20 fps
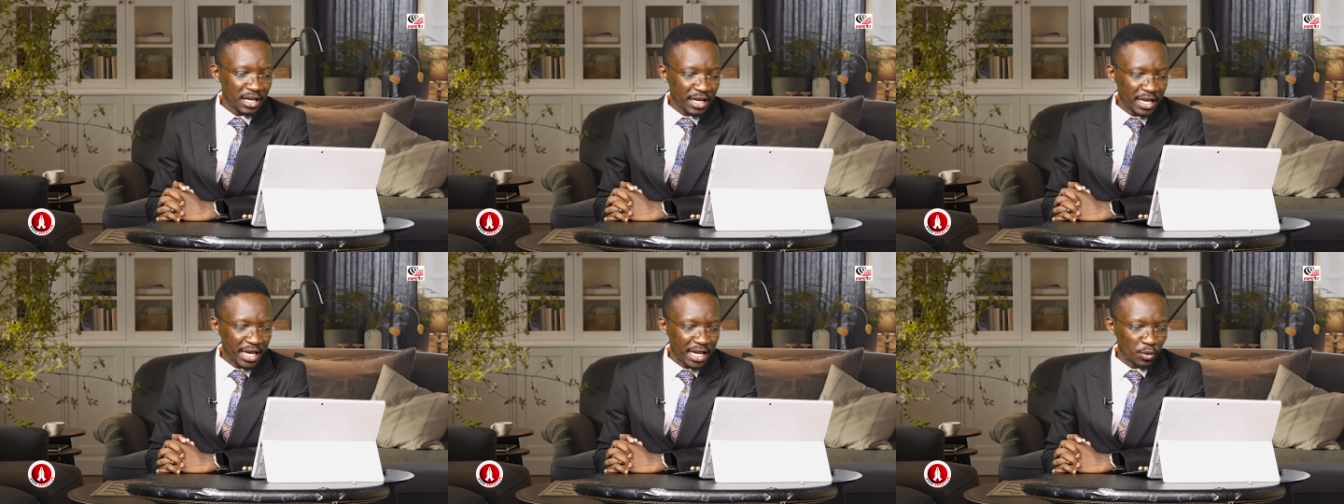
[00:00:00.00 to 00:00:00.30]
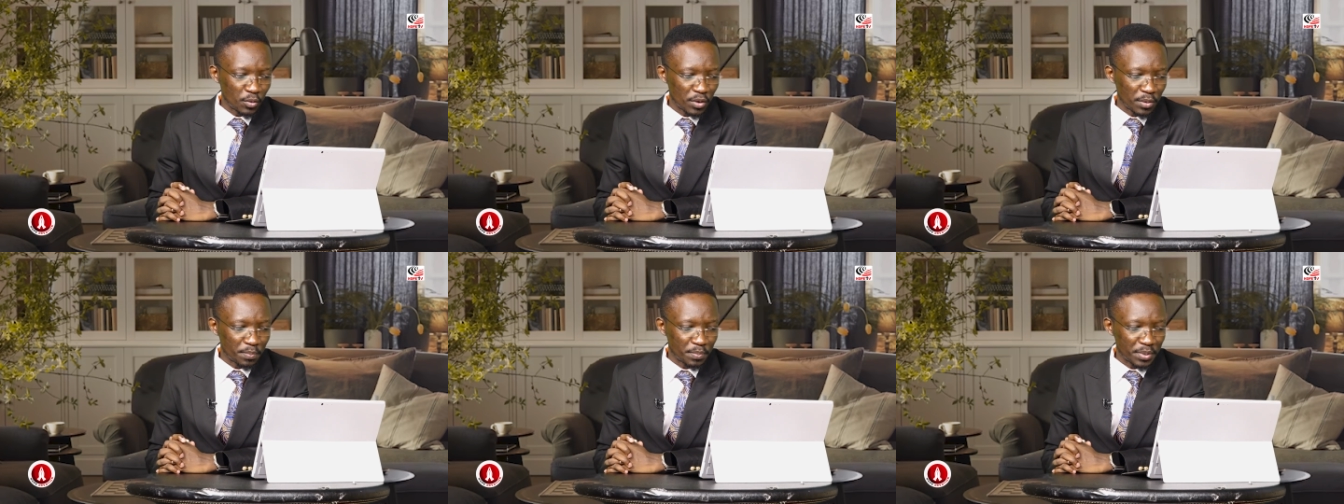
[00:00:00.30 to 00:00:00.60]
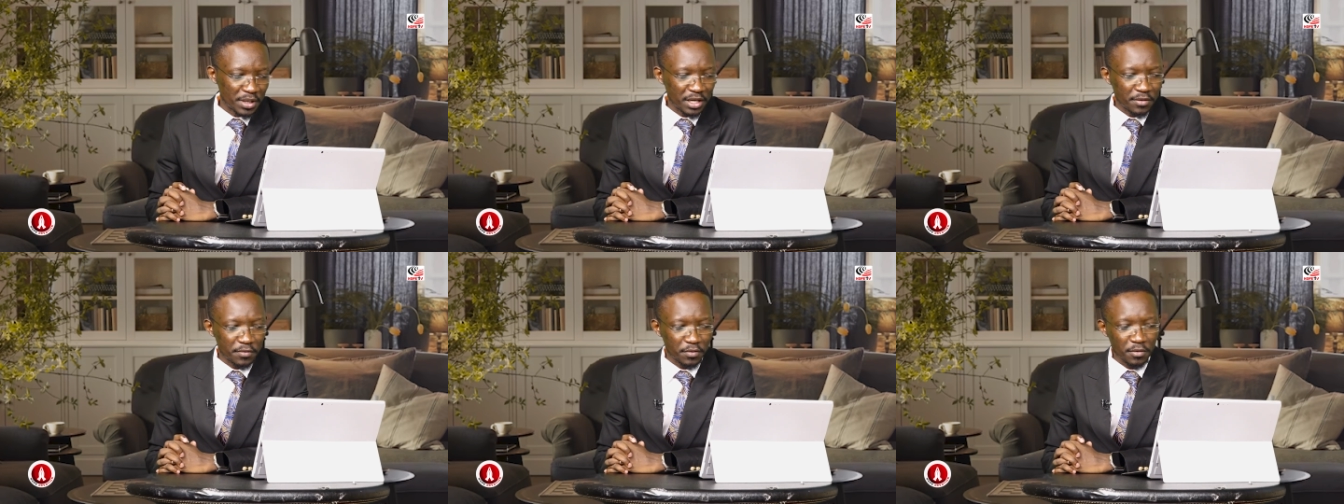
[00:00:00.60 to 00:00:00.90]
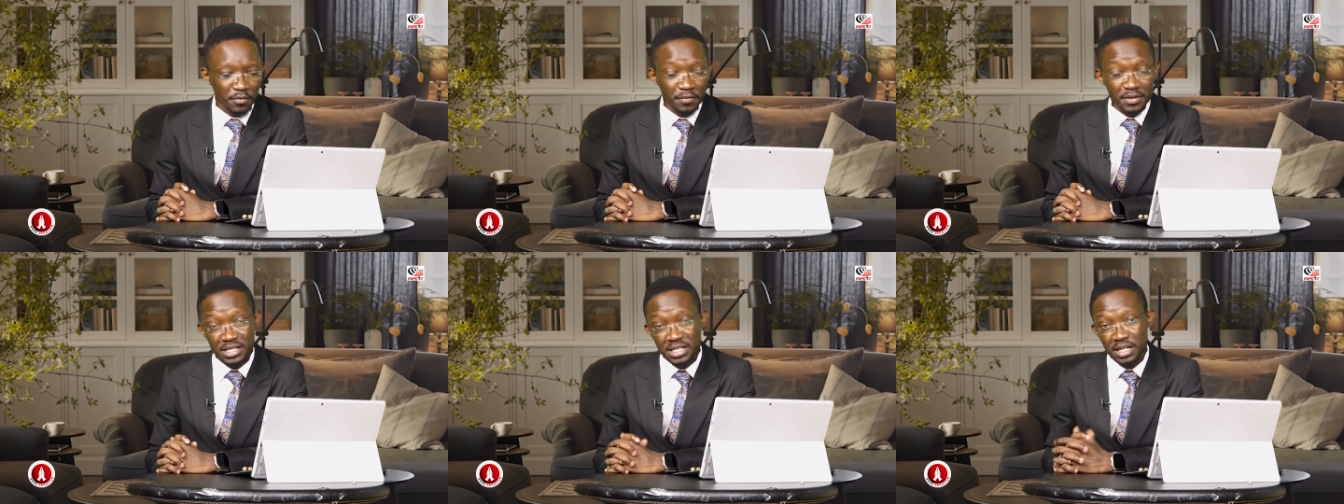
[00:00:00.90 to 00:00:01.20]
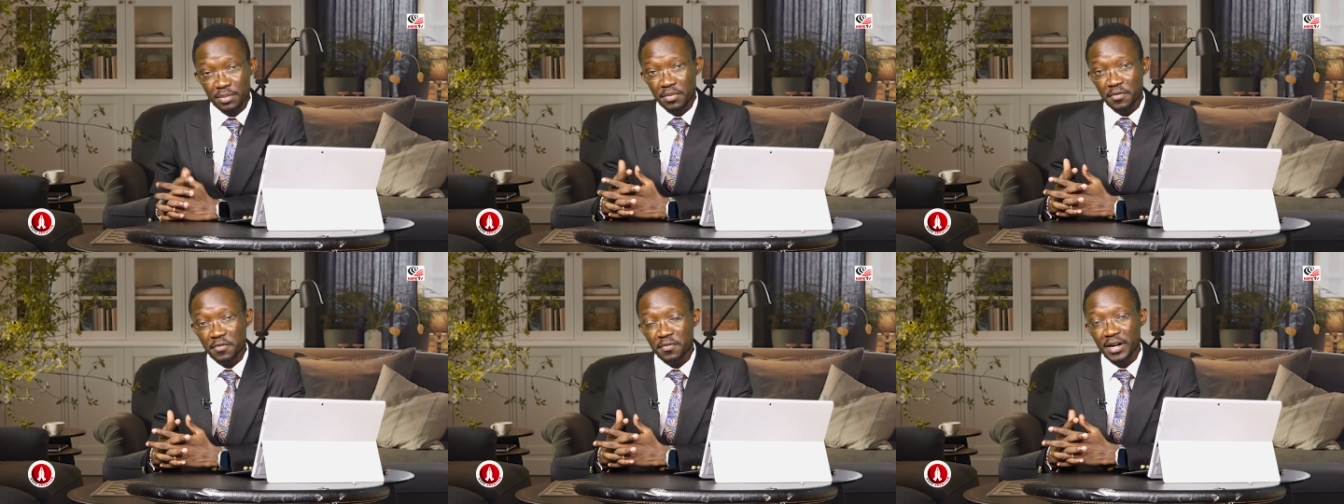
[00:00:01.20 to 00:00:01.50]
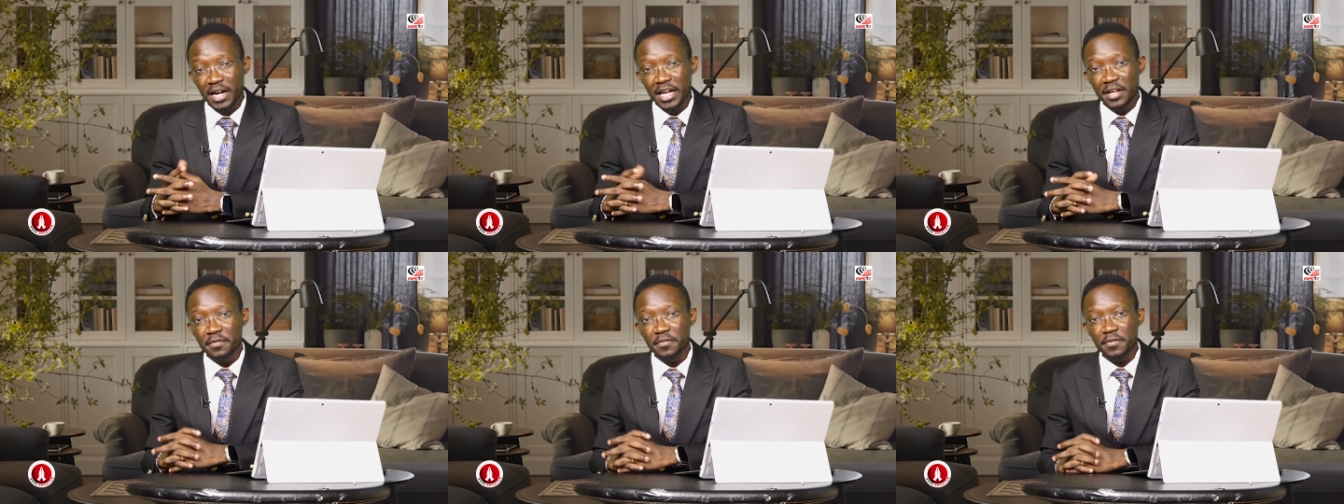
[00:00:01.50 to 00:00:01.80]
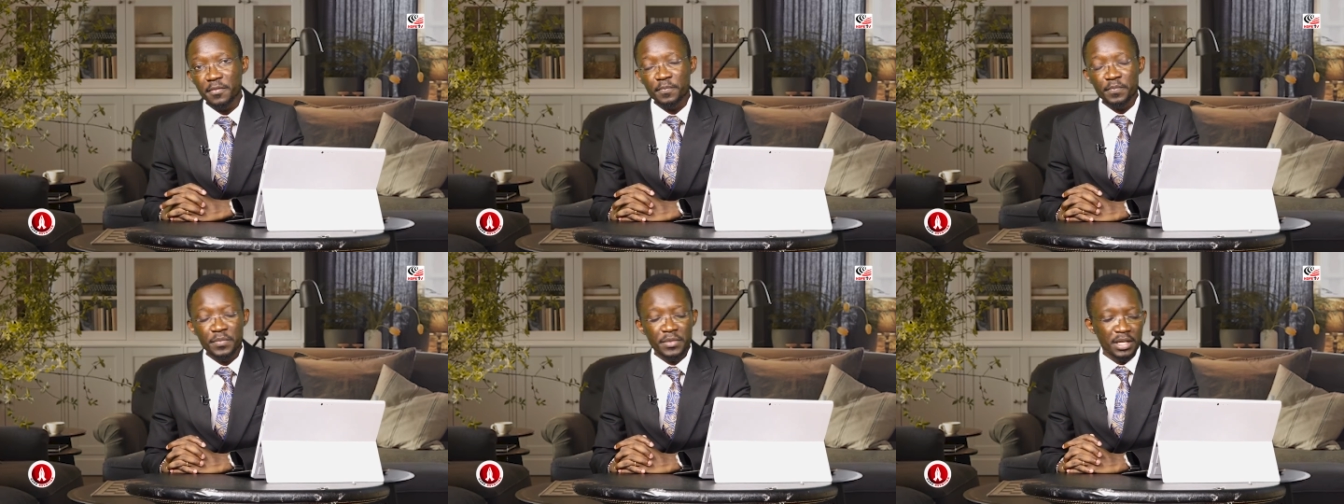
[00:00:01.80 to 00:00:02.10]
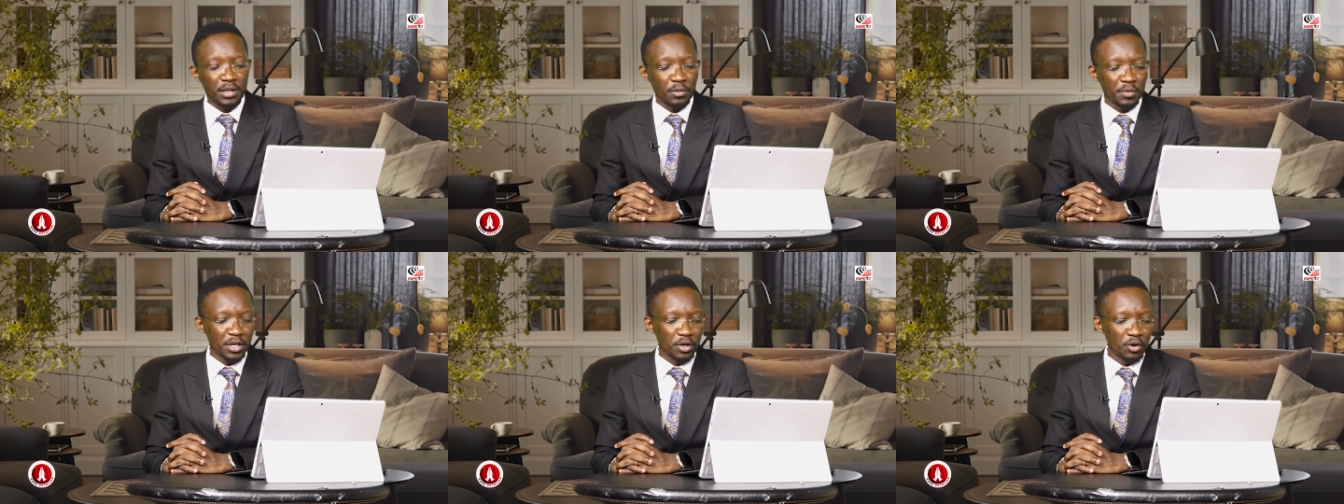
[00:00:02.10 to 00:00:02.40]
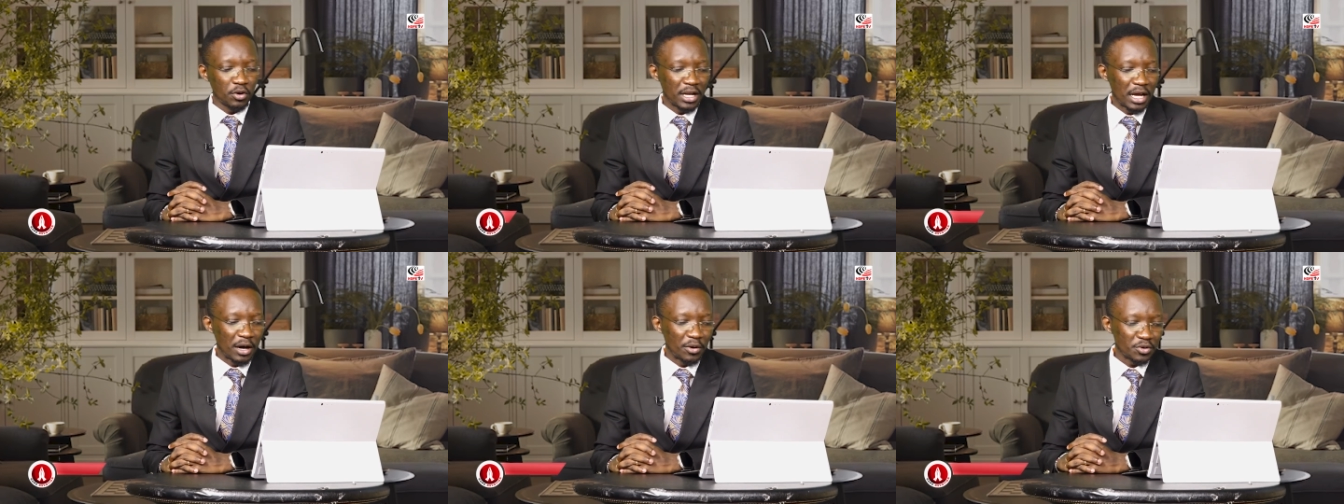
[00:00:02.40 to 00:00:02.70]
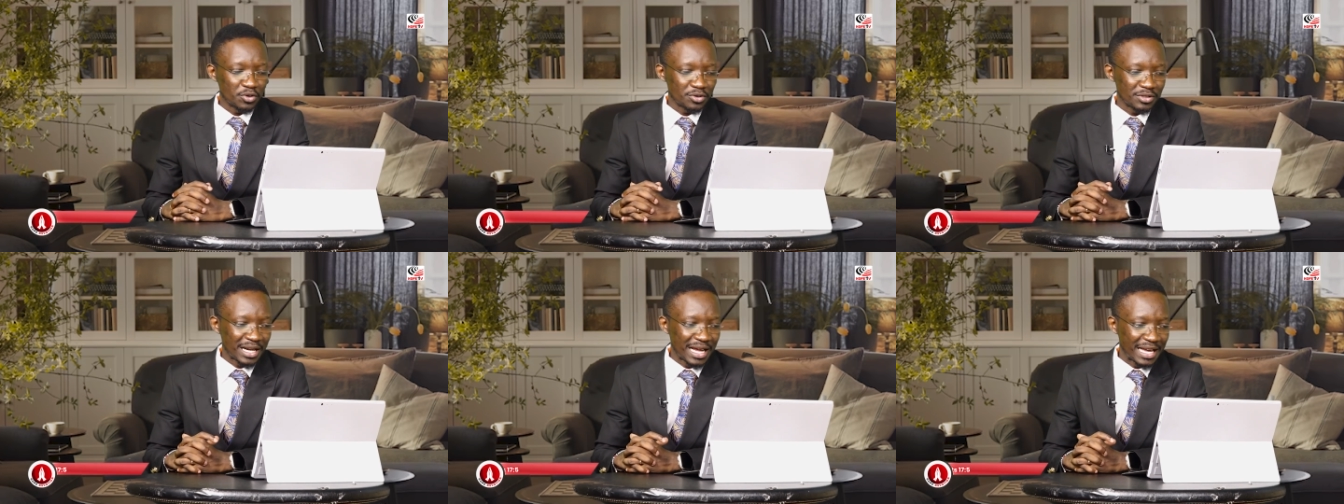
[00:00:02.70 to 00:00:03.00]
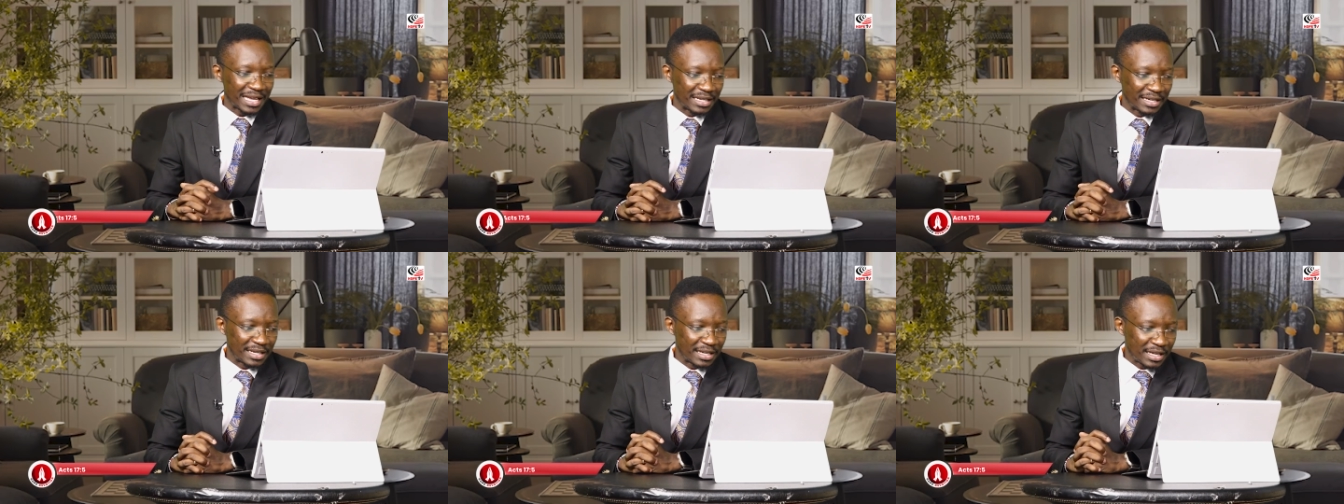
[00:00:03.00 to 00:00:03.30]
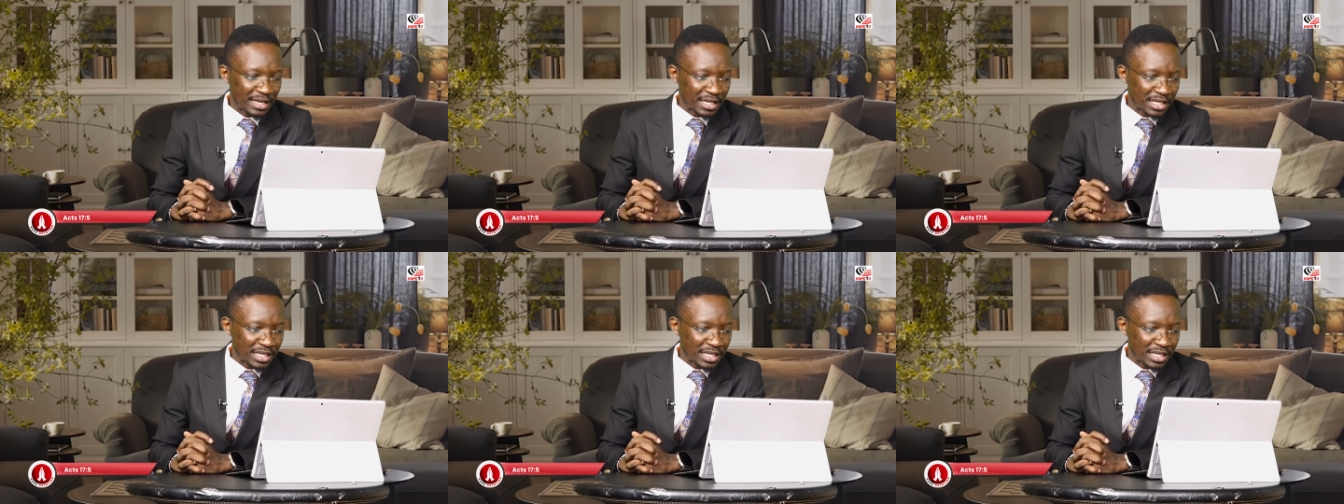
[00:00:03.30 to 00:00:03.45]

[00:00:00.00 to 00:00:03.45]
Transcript: and we pick from verse number 5, we go down to 9.